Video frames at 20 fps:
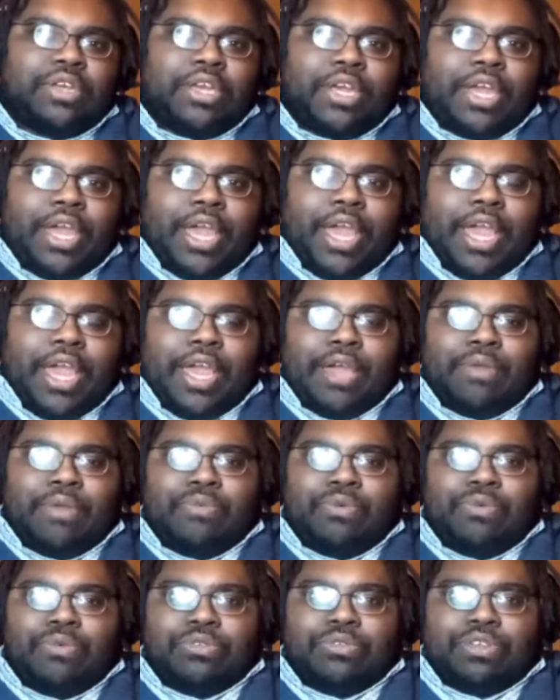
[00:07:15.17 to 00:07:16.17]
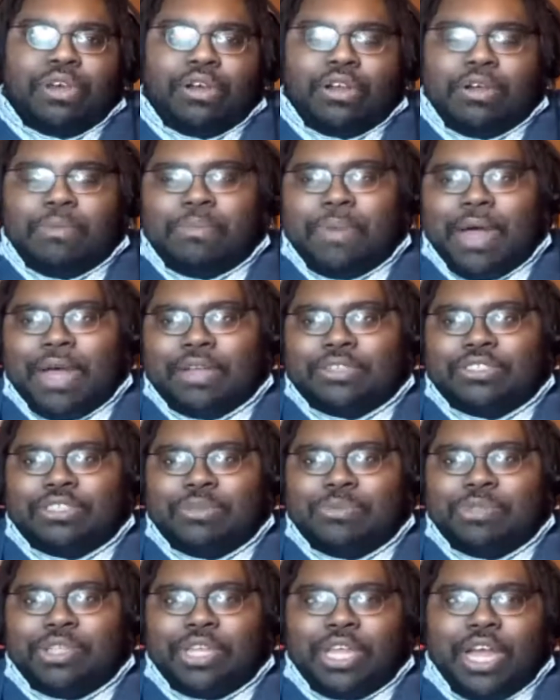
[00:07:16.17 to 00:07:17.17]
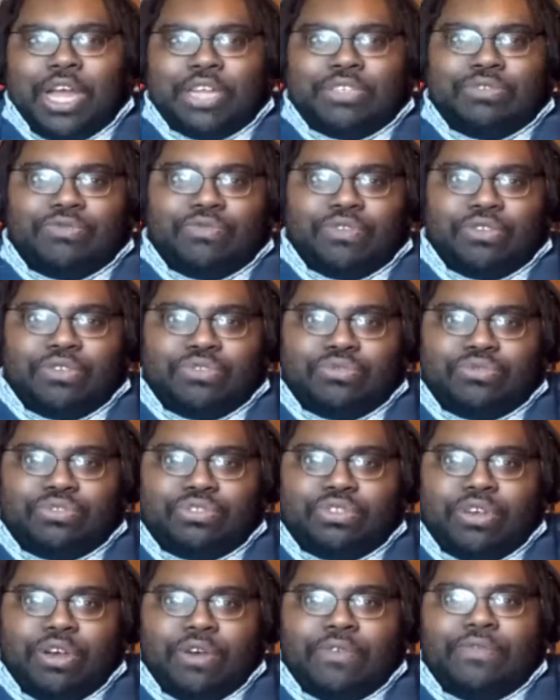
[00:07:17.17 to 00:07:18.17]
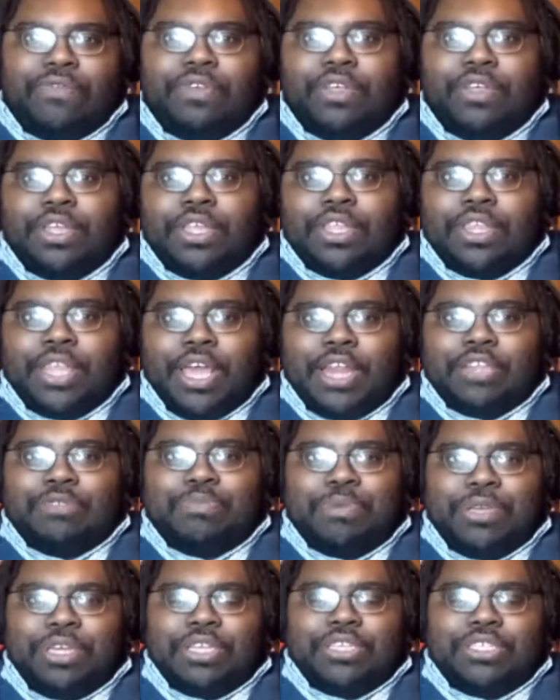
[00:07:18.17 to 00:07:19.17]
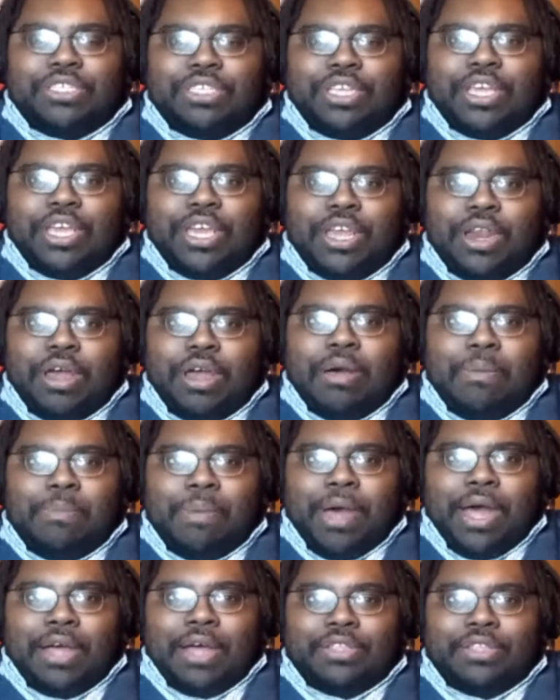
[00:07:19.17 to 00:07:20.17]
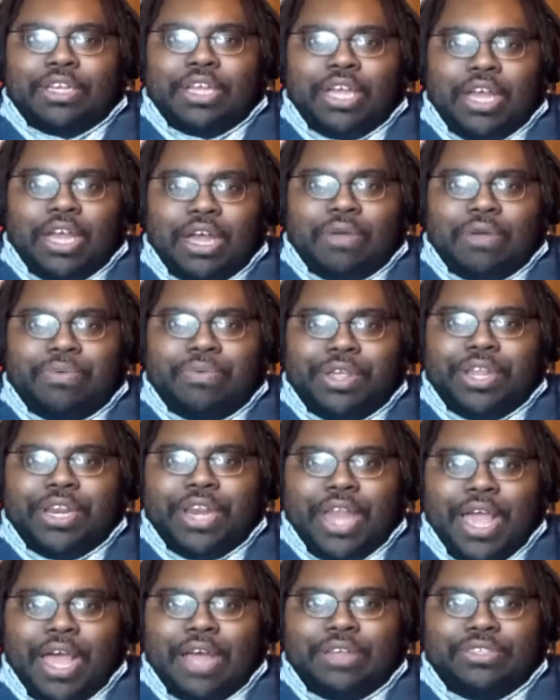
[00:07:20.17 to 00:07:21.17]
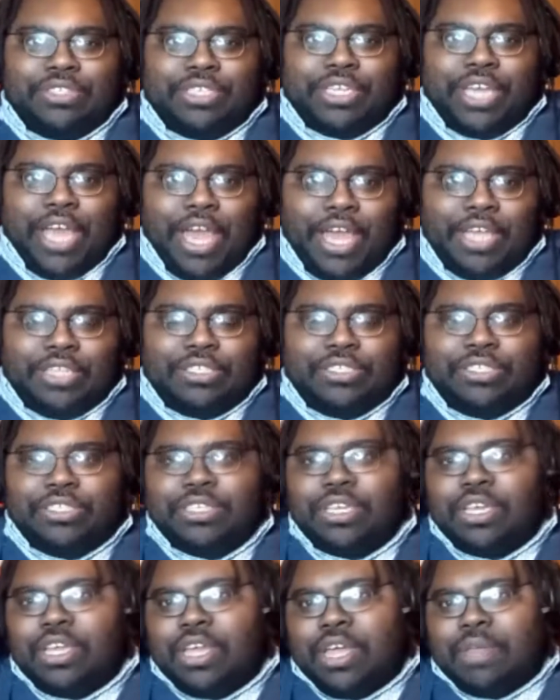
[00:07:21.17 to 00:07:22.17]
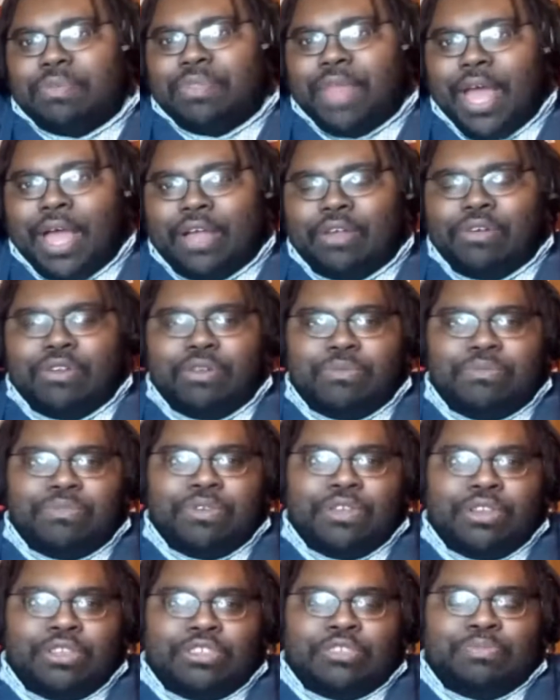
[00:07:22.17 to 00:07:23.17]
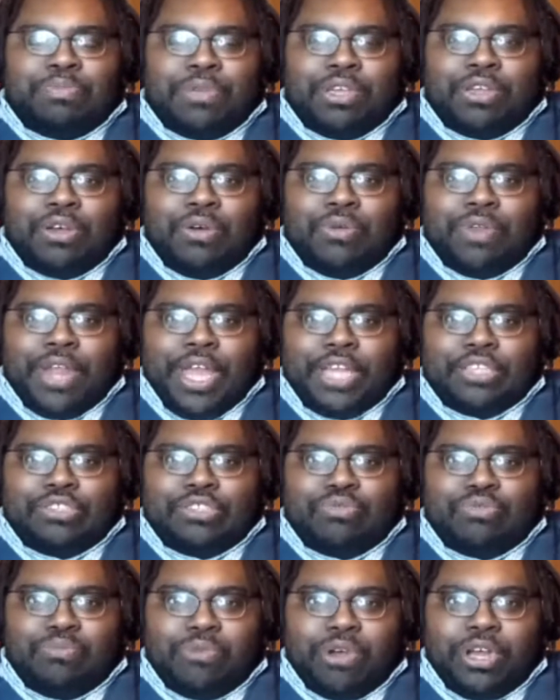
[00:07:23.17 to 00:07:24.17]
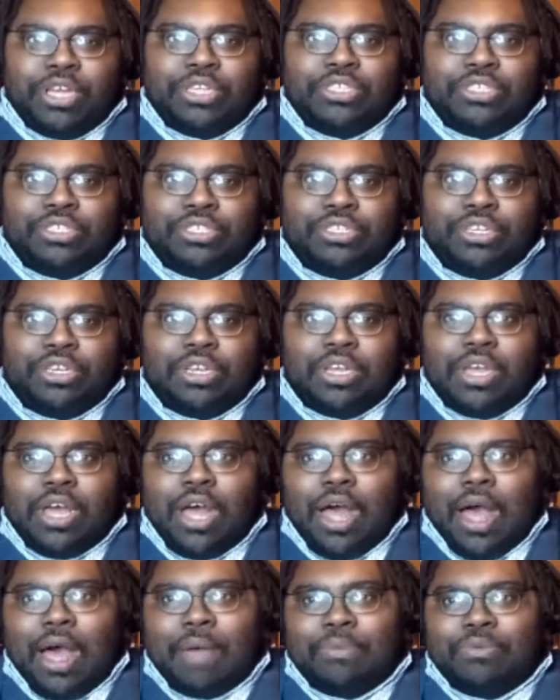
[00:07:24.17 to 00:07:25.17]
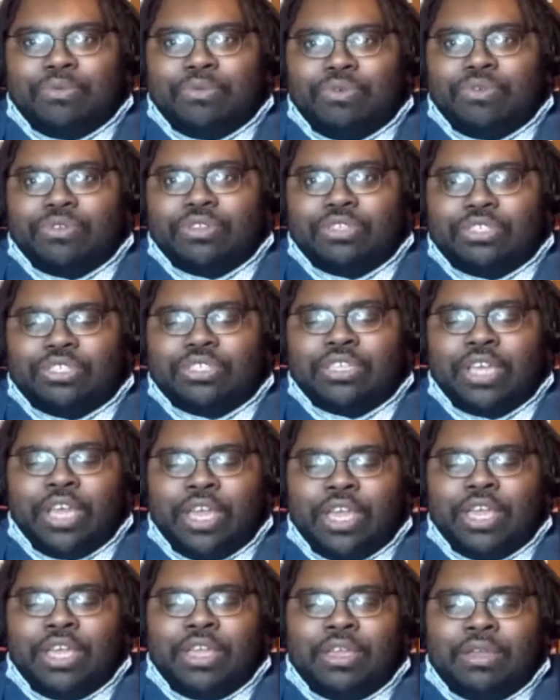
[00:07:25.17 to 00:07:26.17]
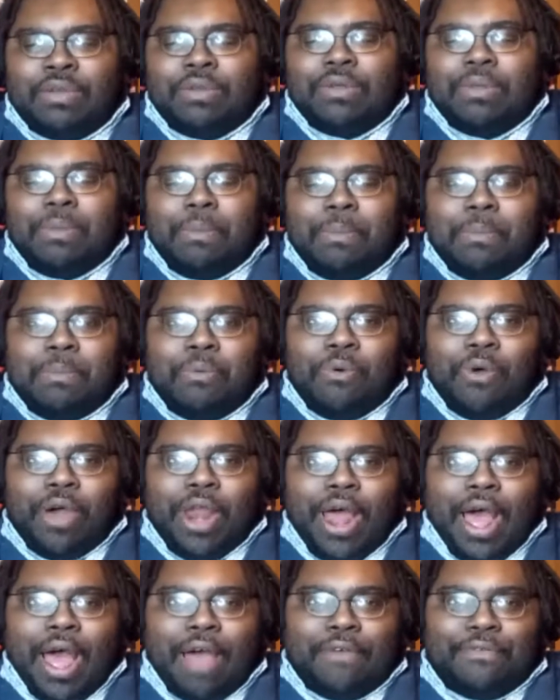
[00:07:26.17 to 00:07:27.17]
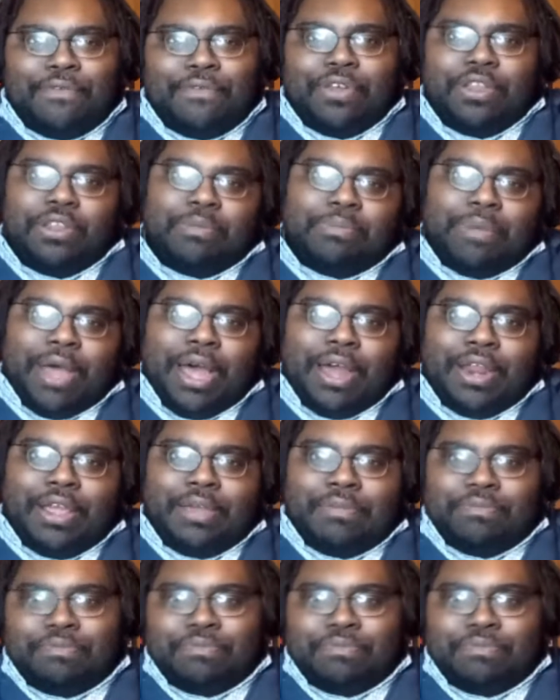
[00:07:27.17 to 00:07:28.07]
and we will talk about some of the controversial stuff that is being said about the Kyle Rittenhouse case. Not going to really speak on that too much. I'm going to say what I feel about it.